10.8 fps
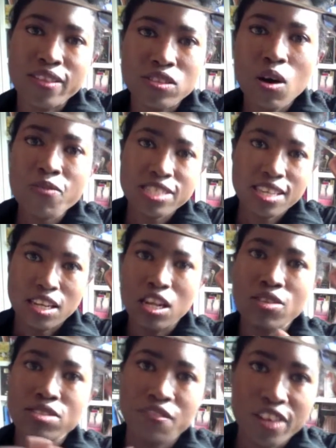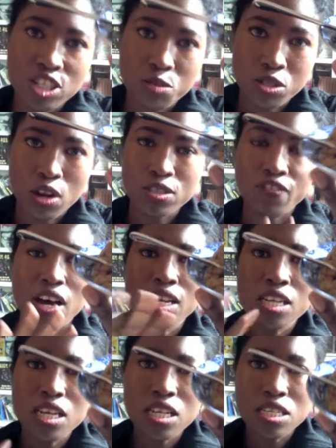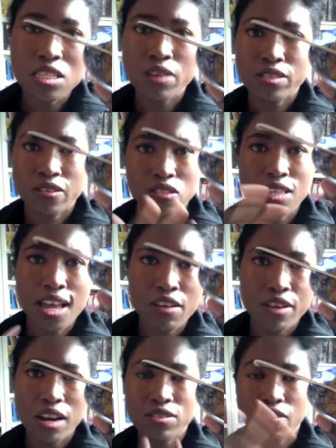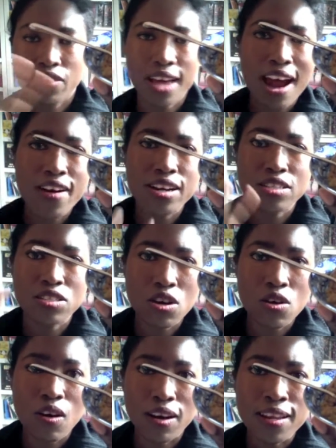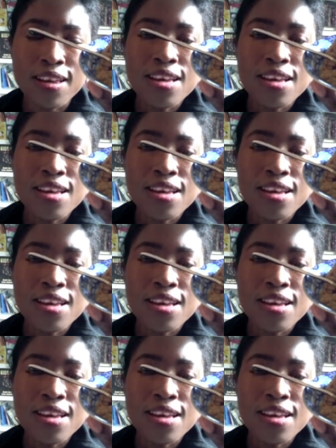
so obviously loads of vegetables, loads of onions, loads of celery, loads of carrot, and so on,